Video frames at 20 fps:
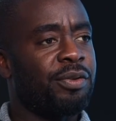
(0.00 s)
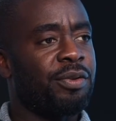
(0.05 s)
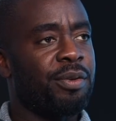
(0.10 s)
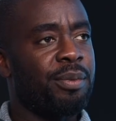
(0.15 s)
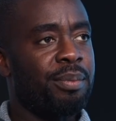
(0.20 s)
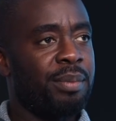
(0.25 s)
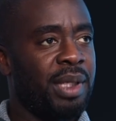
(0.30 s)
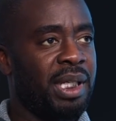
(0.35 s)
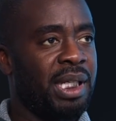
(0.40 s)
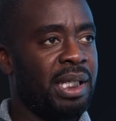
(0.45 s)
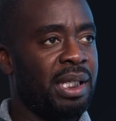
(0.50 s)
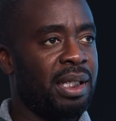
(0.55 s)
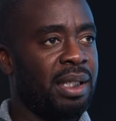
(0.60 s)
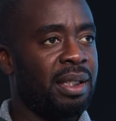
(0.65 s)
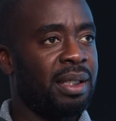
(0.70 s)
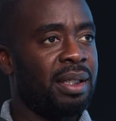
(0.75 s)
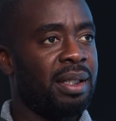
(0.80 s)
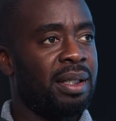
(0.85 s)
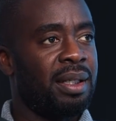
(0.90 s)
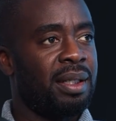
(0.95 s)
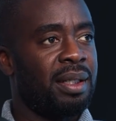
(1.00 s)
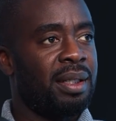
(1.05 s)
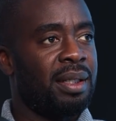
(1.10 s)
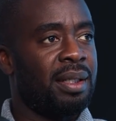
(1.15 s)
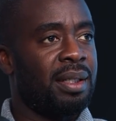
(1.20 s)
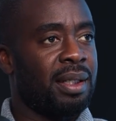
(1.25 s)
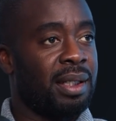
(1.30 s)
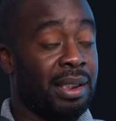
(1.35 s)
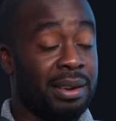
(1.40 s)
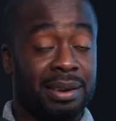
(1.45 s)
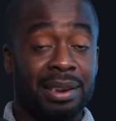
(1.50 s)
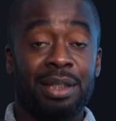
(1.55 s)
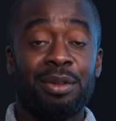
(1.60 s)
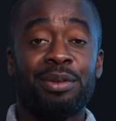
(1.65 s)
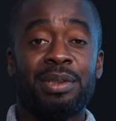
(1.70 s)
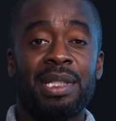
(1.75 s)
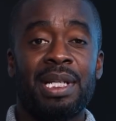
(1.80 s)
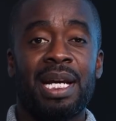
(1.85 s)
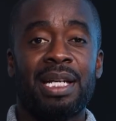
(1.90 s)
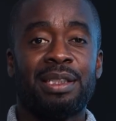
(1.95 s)
for me, like I said, it
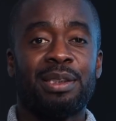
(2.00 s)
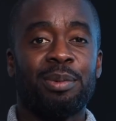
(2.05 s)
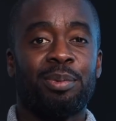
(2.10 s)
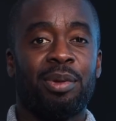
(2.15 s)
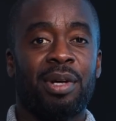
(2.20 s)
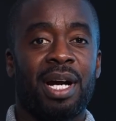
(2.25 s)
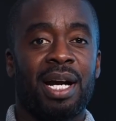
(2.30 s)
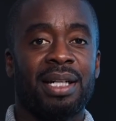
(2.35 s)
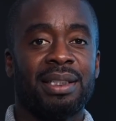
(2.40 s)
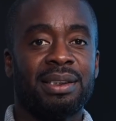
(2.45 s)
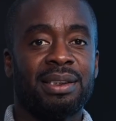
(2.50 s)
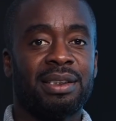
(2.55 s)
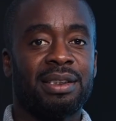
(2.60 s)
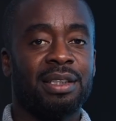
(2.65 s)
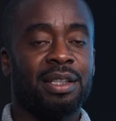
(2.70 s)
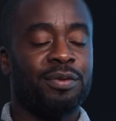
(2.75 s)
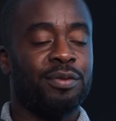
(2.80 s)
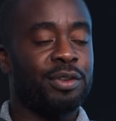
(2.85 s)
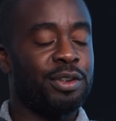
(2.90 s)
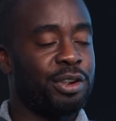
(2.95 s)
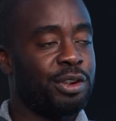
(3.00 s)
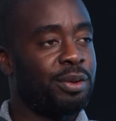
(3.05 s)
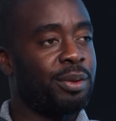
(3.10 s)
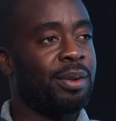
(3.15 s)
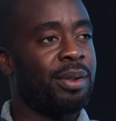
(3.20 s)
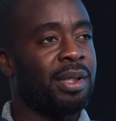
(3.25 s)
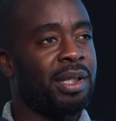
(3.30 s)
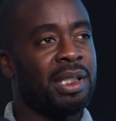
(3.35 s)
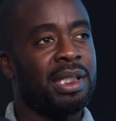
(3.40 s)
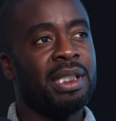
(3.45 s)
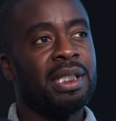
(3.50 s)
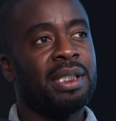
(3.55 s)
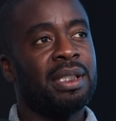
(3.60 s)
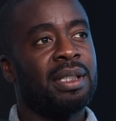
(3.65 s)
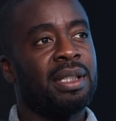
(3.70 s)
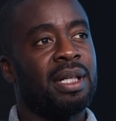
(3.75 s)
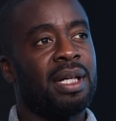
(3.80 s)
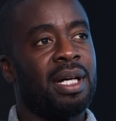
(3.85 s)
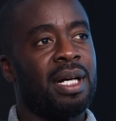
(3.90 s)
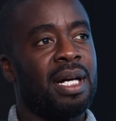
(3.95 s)
was a nice surprise, for sure.
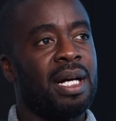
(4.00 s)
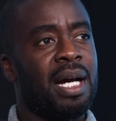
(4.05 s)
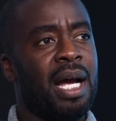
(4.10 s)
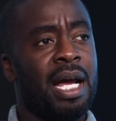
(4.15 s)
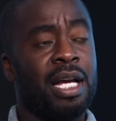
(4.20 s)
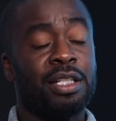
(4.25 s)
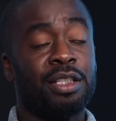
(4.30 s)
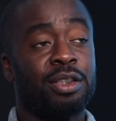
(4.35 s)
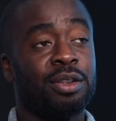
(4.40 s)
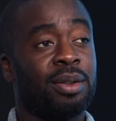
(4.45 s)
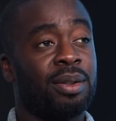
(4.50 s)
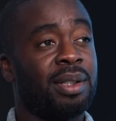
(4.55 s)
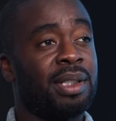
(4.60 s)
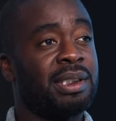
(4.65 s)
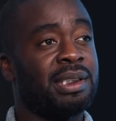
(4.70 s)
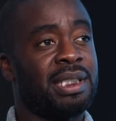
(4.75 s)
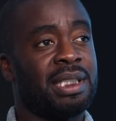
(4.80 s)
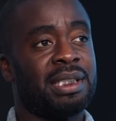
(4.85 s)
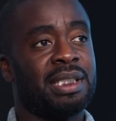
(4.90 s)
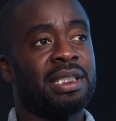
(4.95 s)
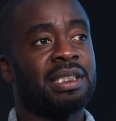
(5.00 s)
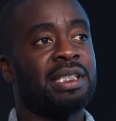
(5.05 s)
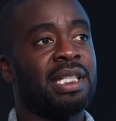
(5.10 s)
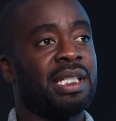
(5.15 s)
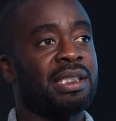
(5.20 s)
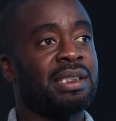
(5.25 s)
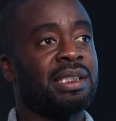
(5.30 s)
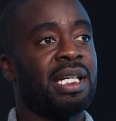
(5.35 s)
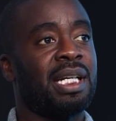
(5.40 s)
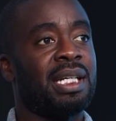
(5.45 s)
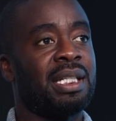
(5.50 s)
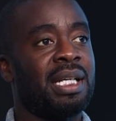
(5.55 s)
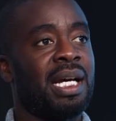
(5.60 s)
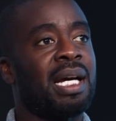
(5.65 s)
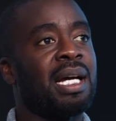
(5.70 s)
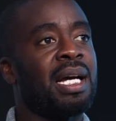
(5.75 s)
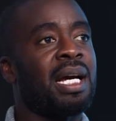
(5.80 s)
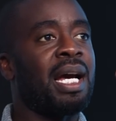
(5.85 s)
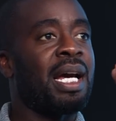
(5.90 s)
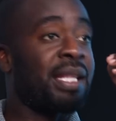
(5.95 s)
I enjoyed Jessica
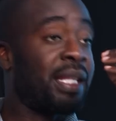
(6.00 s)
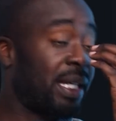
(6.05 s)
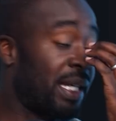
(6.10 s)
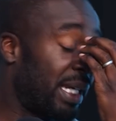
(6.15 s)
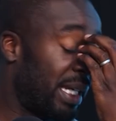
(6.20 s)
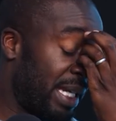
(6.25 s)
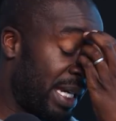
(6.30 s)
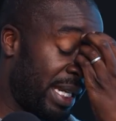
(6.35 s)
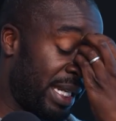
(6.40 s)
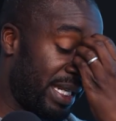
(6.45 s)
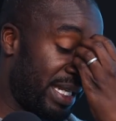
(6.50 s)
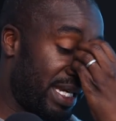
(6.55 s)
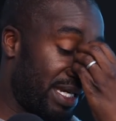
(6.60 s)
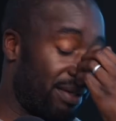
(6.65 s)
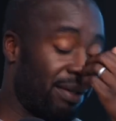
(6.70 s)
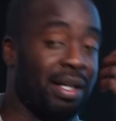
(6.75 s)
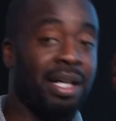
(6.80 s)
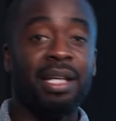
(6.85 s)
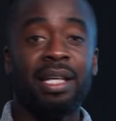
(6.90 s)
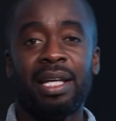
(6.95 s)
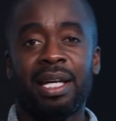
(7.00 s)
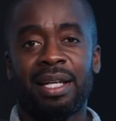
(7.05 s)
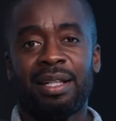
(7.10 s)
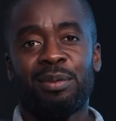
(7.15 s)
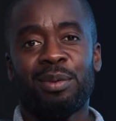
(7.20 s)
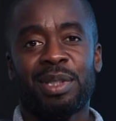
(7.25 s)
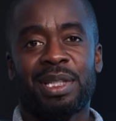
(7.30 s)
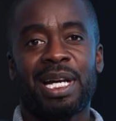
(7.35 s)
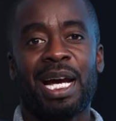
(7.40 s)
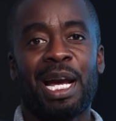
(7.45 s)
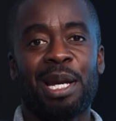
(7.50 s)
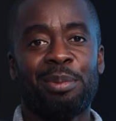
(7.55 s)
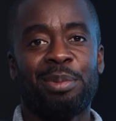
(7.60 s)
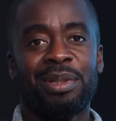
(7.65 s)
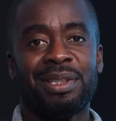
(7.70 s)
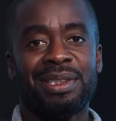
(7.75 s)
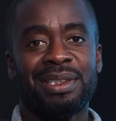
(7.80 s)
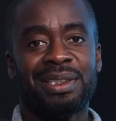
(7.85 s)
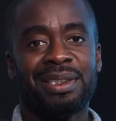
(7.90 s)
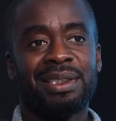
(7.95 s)
Chastain. I think I get it now. I get what the hype
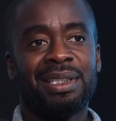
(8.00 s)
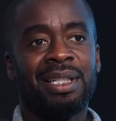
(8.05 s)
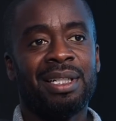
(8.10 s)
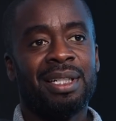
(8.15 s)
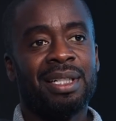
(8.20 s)
is.